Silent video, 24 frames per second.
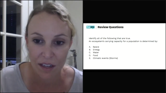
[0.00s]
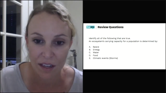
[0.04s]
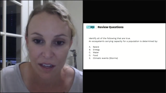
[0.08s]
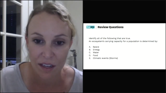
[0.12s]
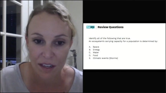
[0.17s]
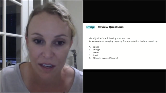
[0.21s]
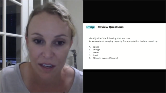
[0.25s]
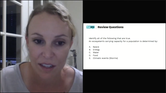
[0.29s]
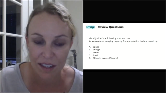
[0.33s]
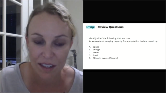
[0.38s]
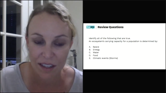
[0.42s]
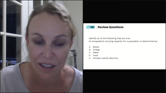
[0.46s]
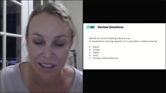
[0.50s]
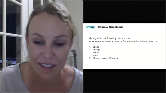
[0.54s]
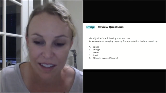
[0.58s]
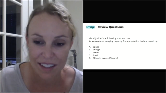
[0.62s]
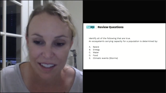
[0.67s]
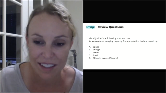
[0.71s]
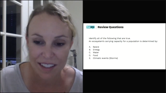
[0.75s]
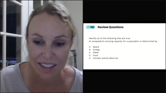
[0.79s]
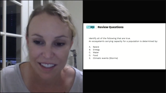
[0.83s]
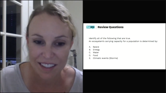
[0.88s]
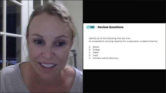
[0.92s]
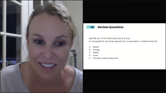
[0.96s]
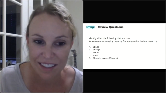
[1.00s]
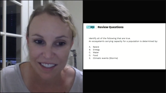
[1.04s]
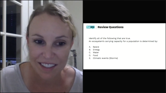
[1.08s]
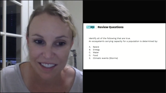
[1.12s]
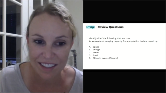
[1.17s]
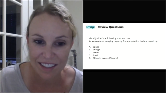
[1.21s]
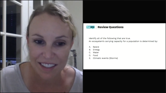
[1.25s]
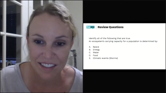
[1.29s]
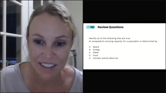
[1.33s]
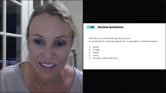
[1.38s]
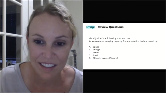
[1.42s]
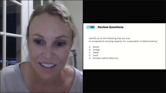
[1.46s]

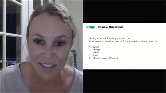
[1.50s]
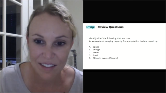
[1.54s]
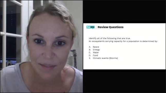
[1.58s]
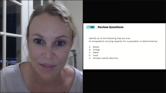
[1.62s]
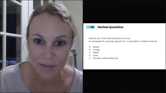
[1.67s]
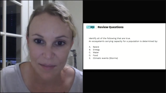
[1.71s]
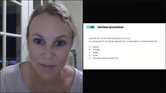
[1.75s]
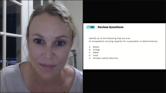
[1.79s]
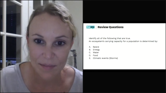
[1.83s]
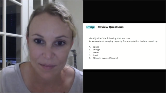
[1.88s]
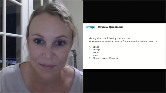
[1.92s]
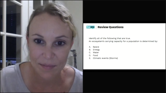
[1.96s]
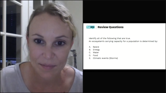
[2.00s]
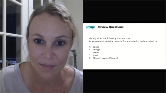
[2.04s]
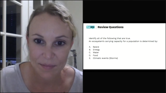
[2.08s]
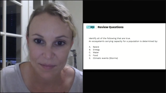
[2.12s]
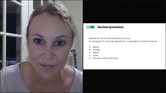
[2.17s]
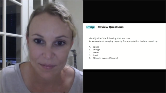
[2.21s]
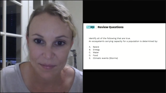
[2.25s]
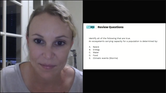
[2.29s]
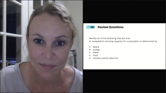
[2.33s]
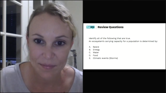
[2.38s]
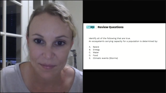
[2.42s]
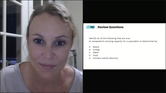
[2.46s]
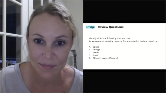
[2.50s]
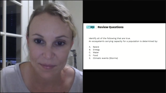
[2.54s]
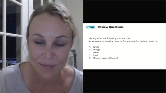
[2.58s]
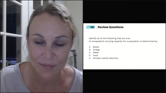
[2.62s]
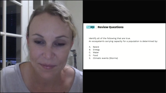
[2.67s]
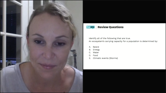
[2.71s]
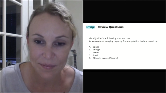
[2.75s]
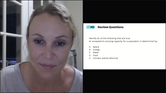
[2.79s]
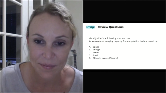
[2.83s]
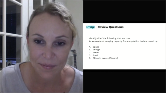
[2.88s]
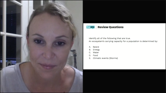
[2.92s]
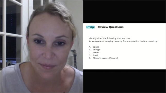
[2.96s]

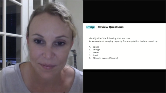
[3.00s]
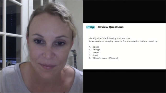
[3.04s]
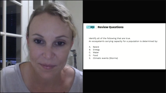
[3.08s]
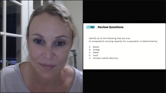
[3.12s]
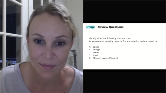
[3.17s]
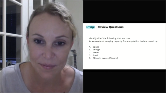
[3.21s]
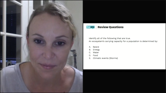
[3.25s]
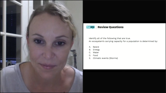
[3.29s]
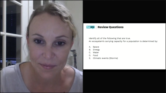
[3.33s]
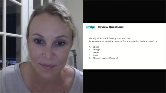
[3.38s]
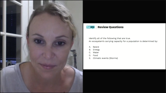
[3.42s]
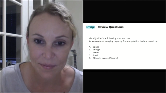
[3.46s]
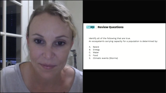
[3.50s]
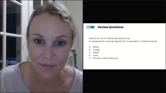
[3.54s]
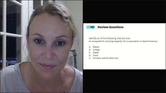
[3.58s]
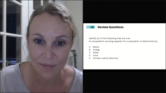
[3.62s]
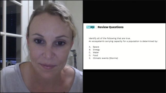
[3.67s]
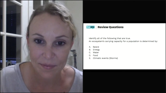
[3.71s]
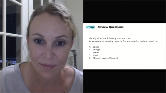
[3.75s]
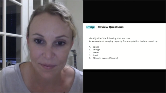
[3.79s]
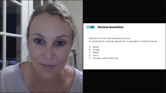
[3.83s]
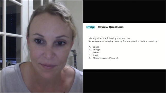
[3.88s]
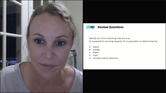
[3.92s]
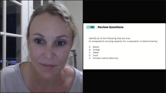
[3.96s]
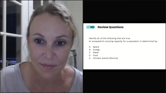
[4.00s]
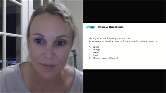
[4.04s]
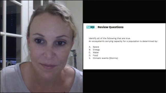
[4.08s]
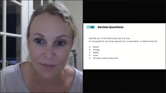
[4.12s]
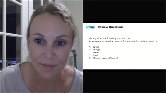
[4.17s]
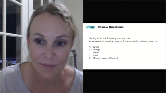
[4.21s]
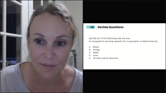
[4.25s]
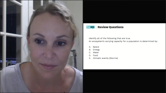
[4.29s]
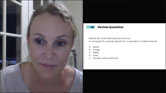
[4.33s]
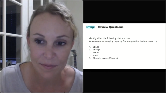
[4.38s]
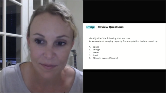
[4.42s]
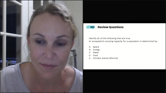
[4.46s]

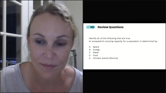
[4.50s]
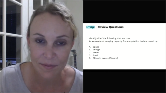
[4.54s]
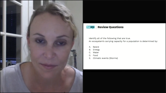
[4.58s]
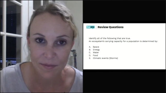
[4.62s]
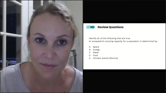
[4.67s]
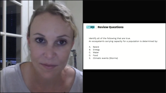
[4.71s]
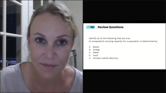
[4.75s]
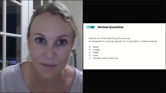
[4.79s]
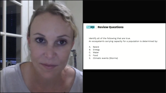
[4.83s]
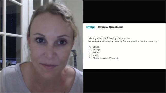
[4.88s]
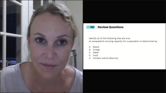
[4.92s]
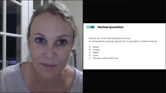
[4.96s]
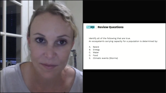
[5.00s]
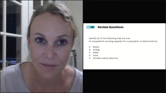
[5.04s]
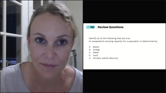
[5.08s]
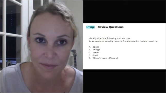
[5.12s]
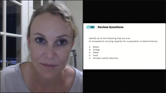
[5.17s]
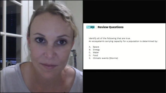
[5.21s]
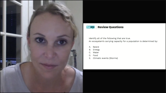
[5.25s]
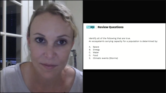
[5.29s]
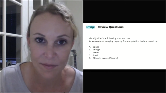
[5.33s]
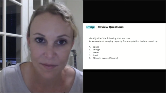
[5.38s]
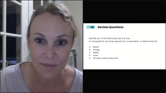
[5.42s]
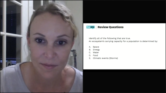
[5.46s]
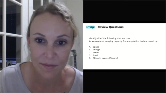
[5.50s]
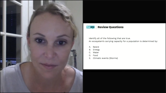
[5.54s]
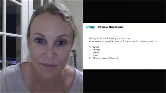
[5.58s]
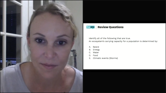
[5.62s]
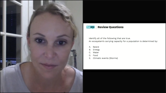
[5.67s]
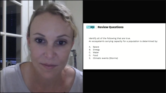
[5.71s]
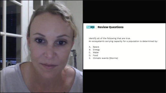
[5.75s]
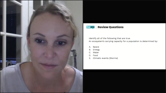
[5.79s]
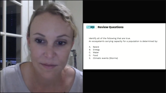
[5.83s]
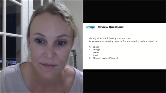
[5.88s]
(silence)